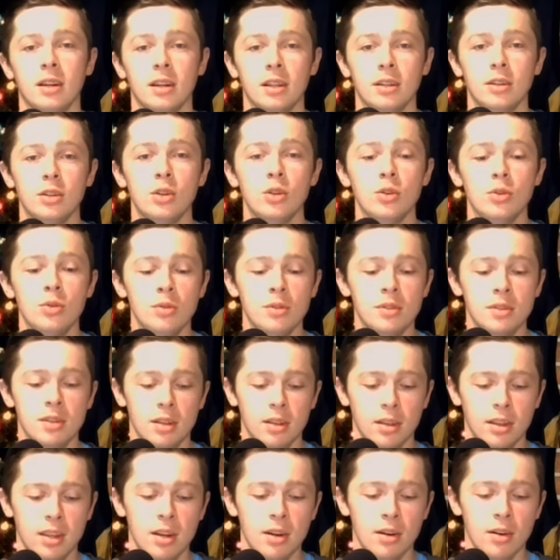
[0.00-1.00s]
news
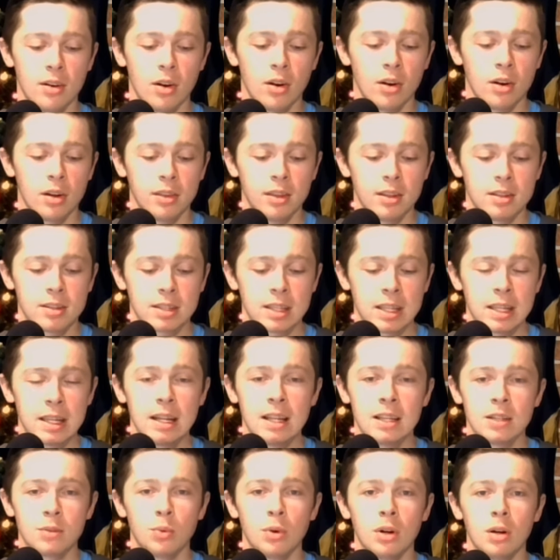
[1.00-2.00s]
here on the slate
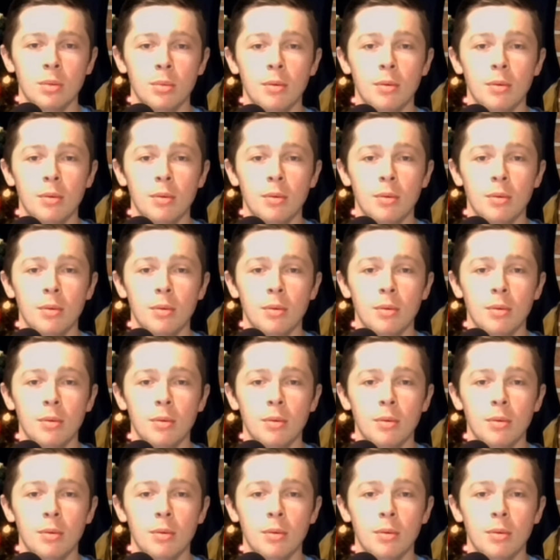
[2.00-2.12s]
as well.